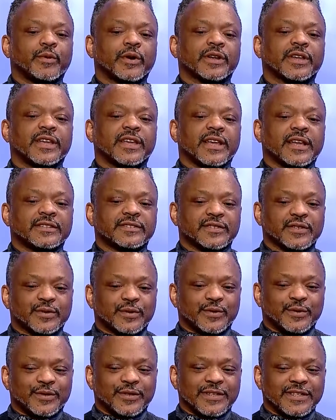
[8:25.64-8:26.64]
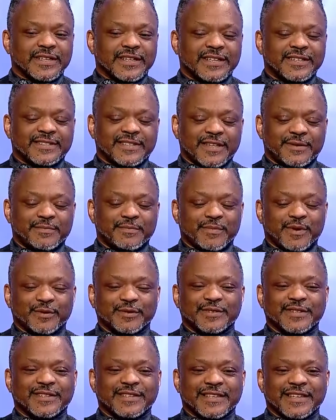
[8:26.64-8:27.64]
working at school, is it
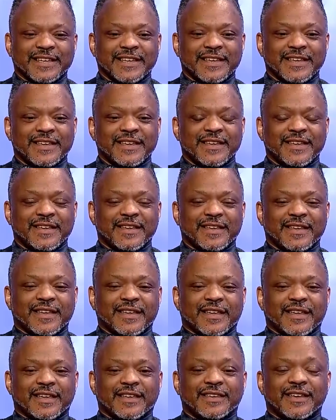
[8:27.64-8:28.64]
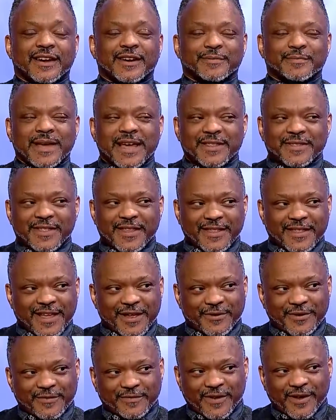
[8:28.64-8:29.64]
mostly young men
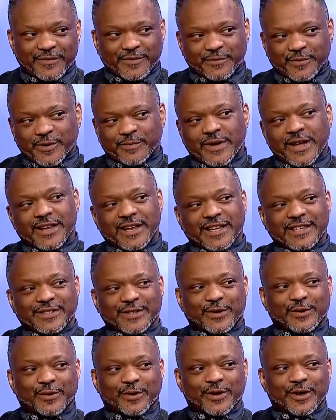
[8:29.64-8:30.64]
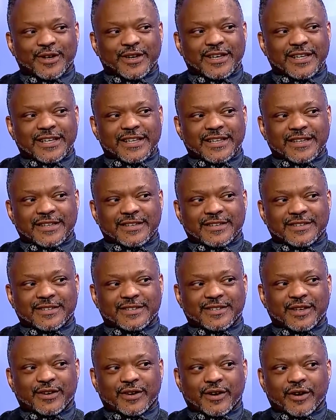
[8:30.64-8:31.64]
that are involved in robotics, or
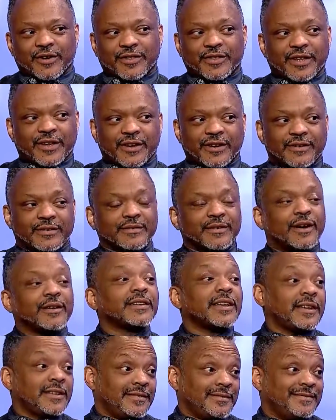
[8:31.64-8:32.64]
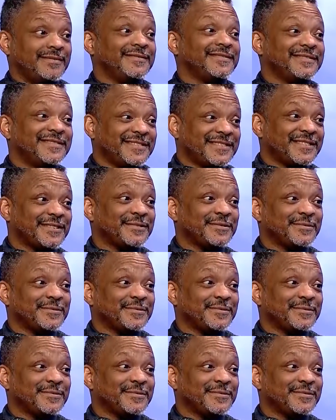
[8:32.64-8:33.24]
are there, so...